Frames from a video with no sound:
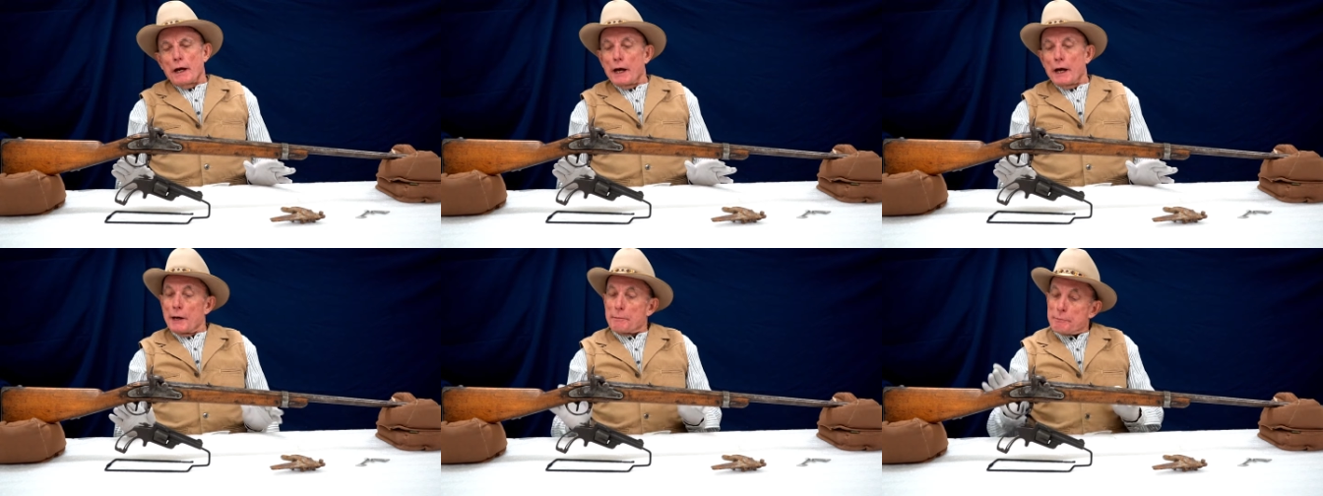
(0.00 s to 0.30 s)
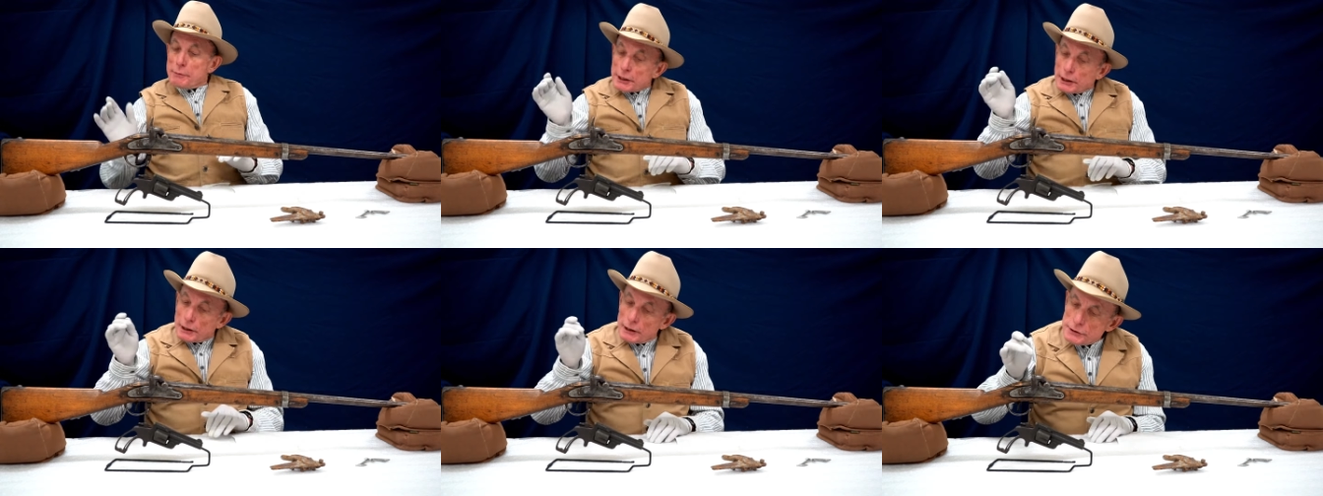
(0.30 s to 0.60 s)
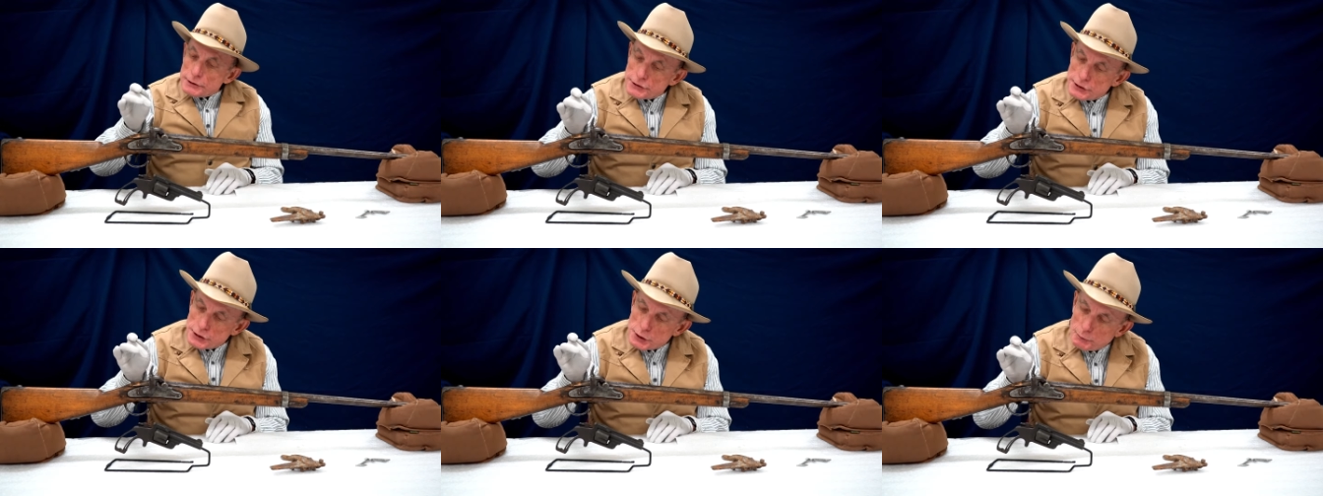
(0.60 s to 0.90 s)
and
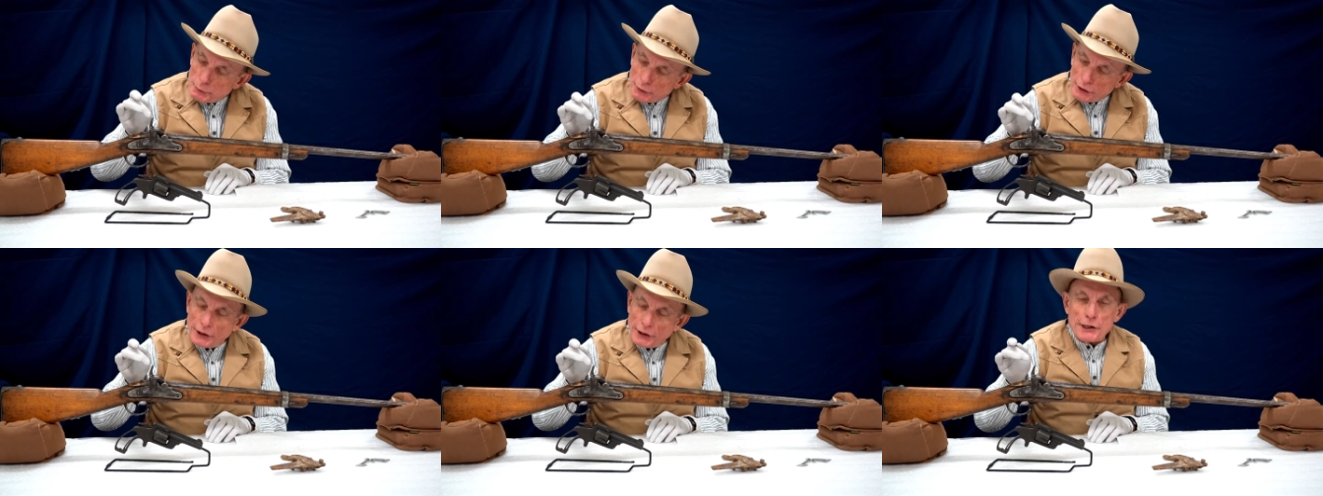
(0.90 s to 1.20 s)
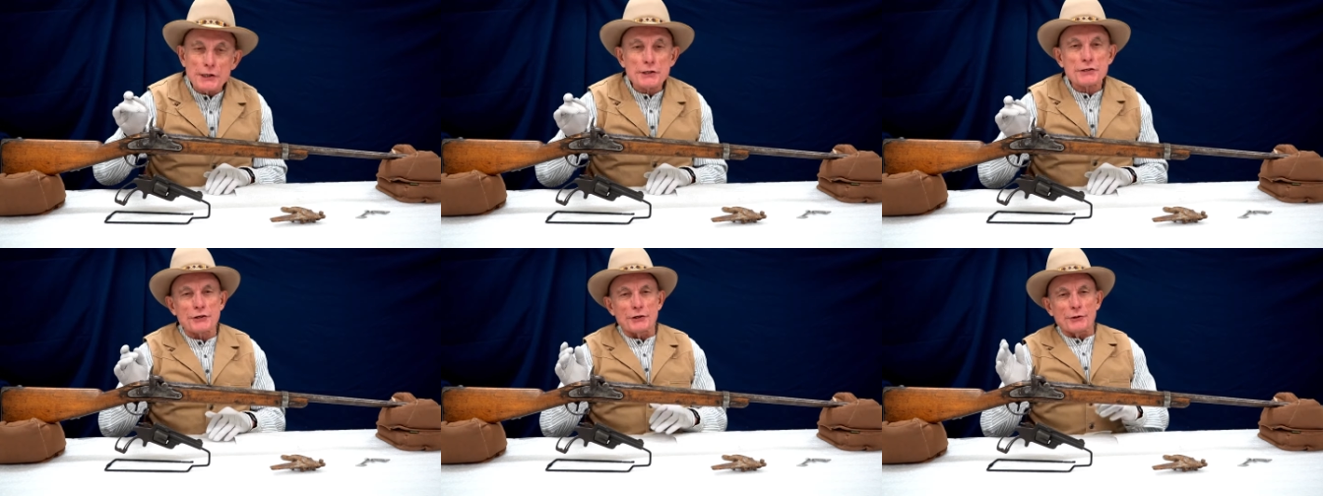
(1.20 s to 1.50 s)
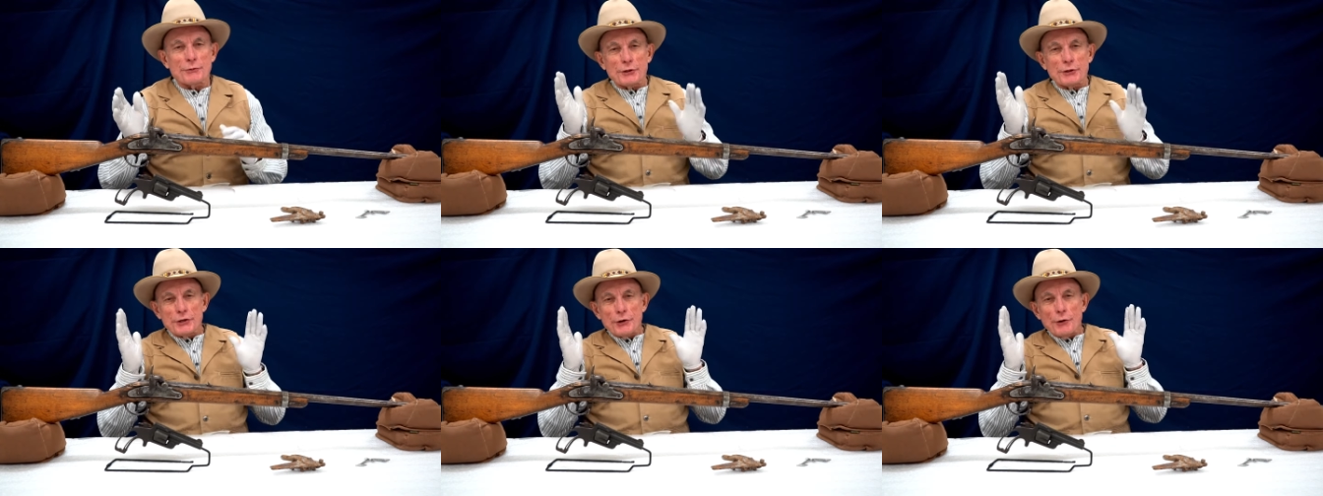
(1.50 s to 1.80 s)
because it's
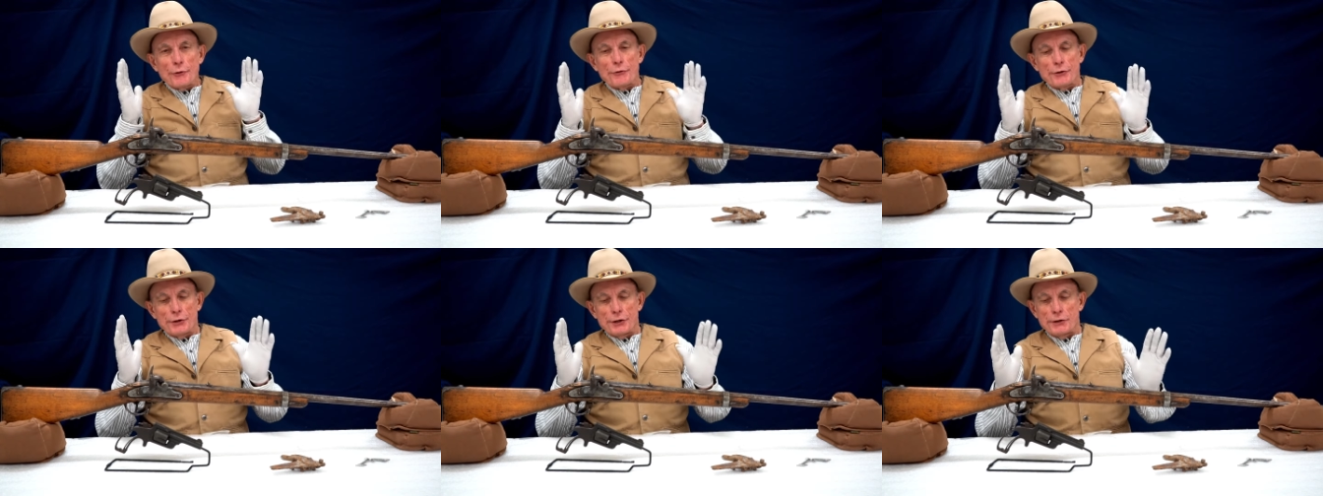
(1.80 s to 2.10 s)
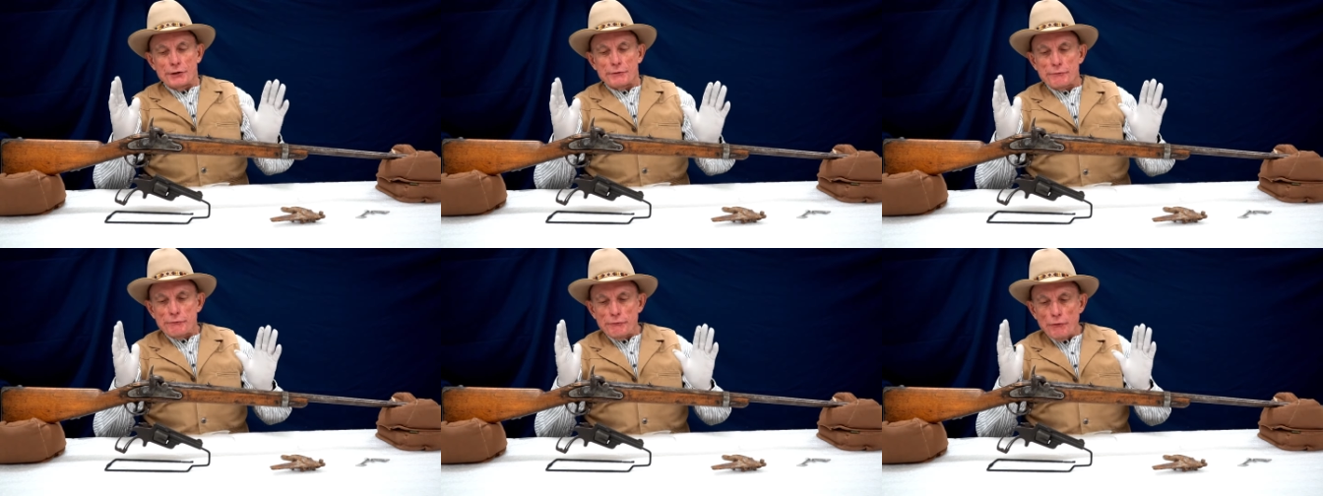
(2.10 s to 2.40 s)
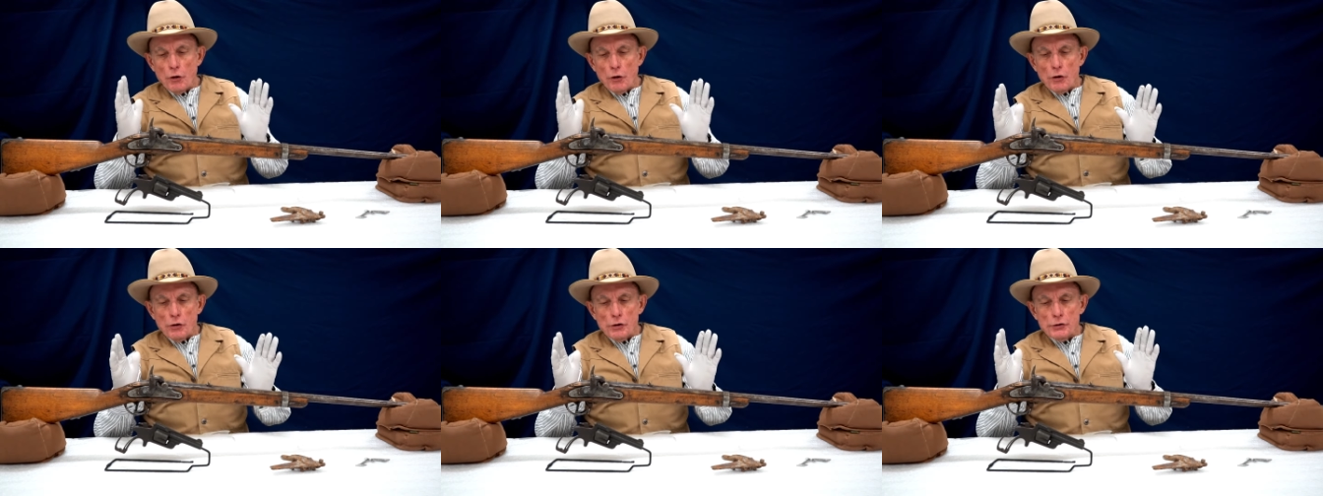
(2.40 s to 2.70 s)
percussion, we know that it
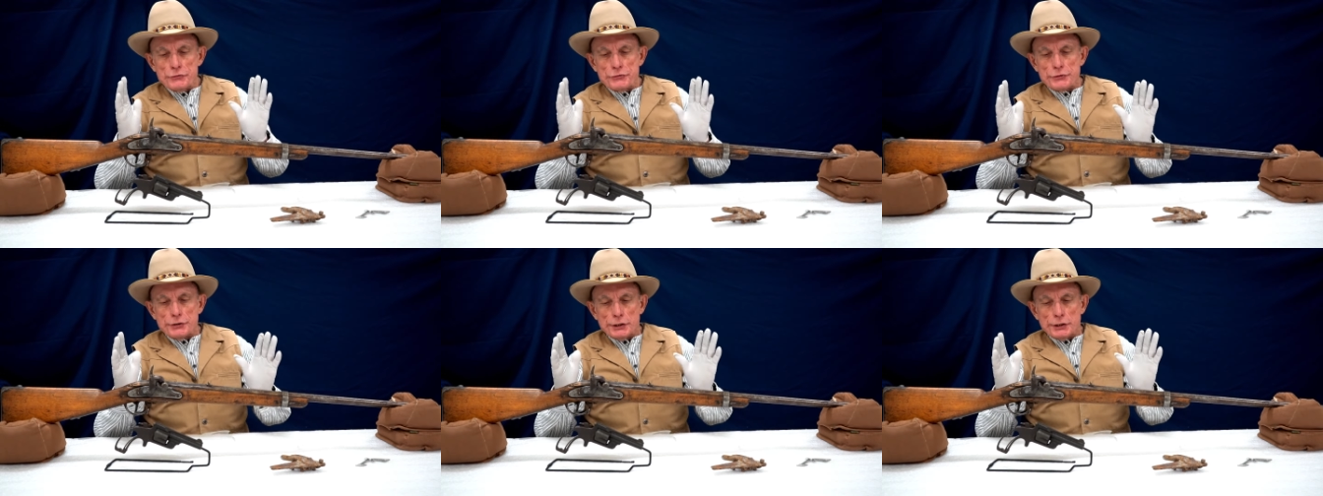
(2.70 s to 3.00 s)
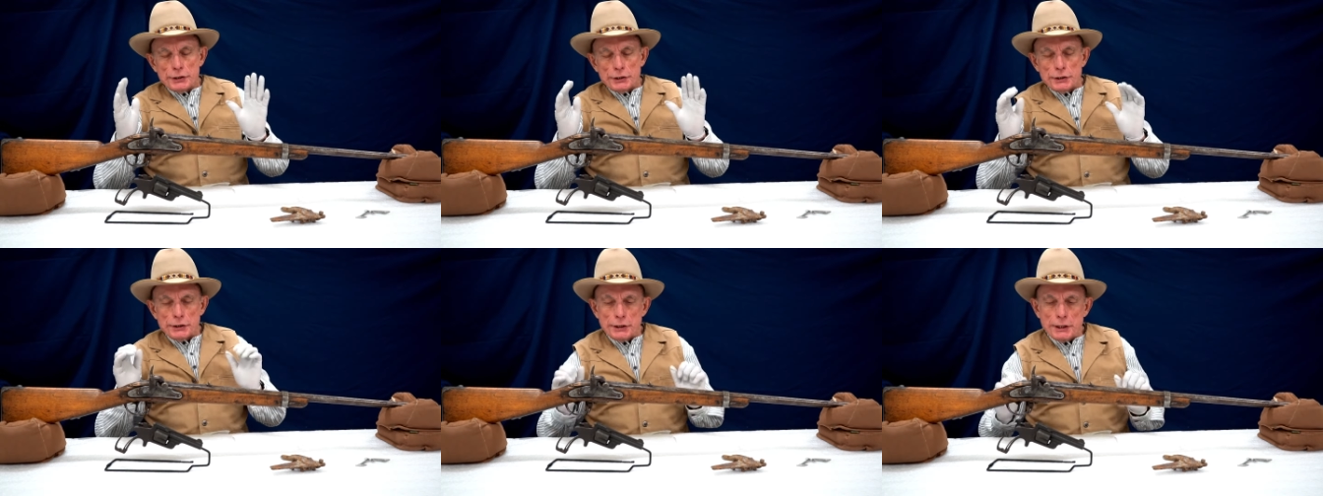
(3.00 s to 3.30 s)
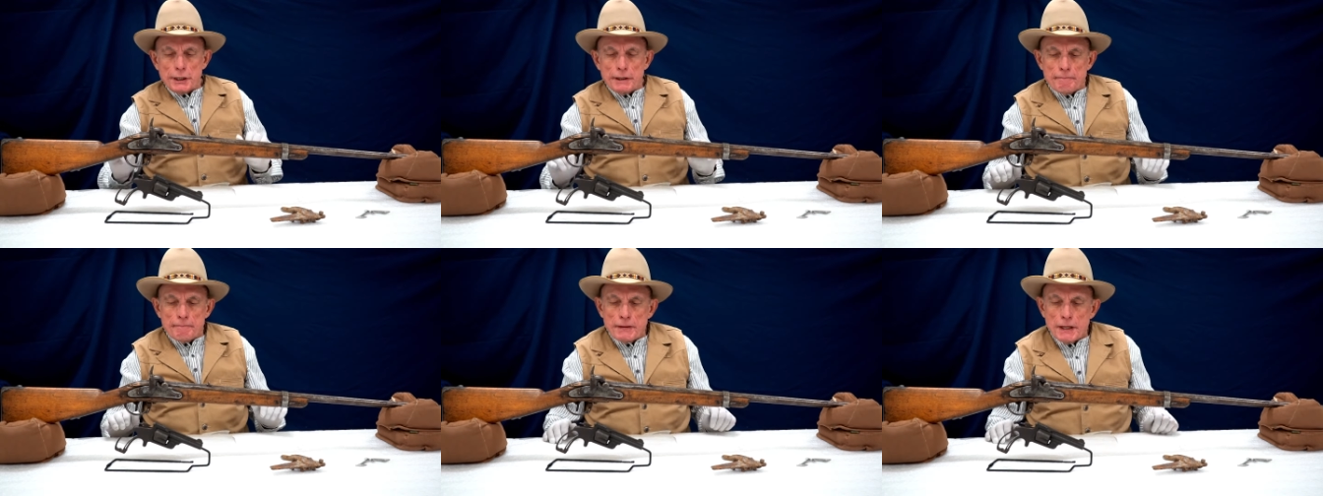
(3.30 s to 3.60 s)
falls
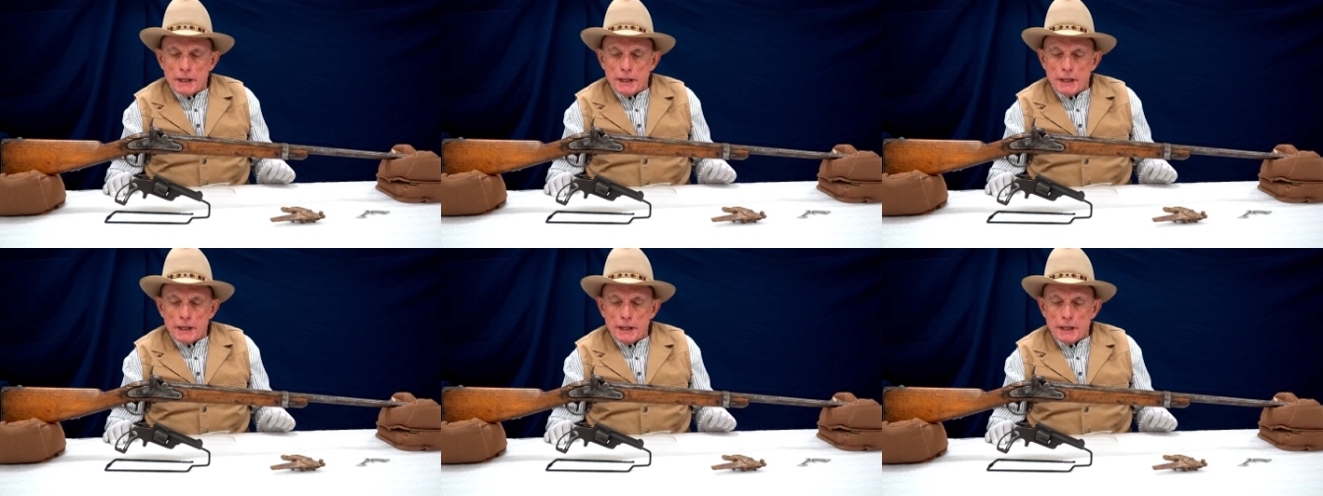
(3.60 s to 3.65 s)
in